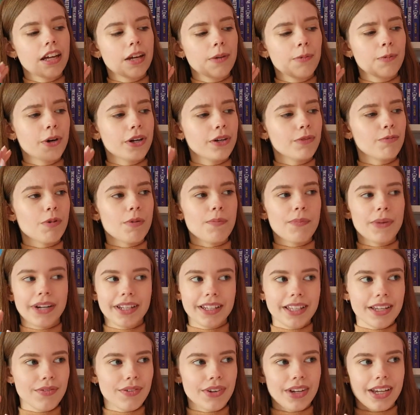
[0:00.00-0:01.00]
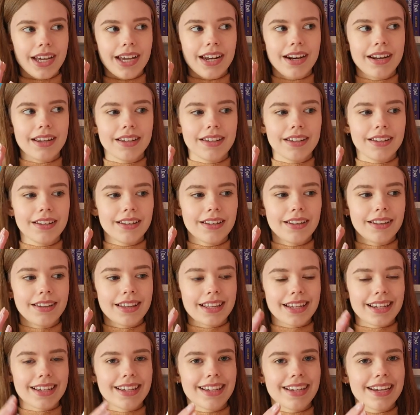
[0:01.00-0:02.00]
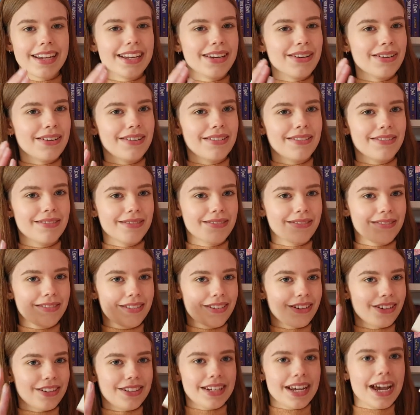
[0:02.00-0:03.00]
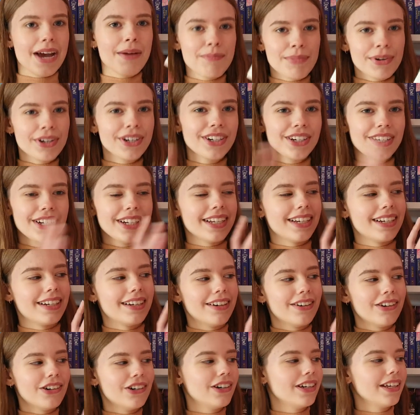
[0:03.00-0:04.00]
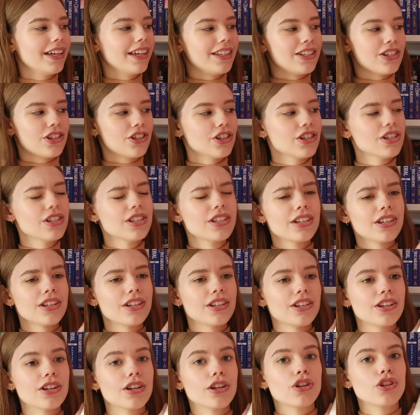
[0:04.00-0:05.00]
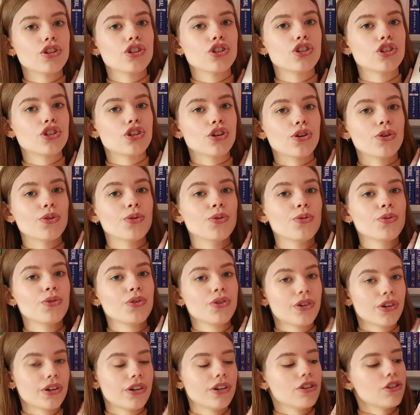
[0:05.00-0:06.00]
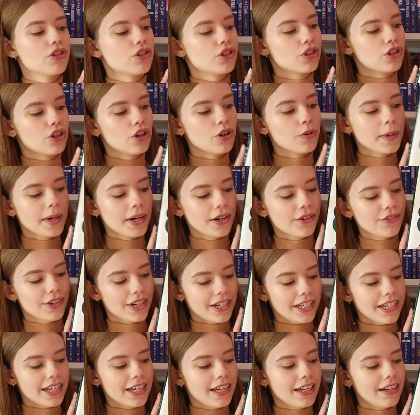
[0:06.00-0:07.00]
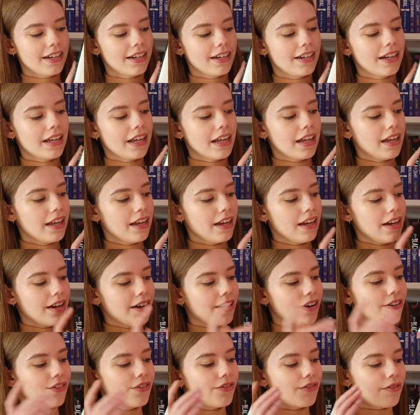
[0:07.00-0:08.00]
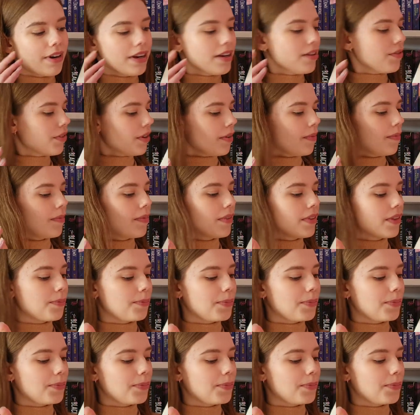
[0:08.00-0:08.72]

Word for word: when we barely even get it like in contemporary and it's just so good so well written right from the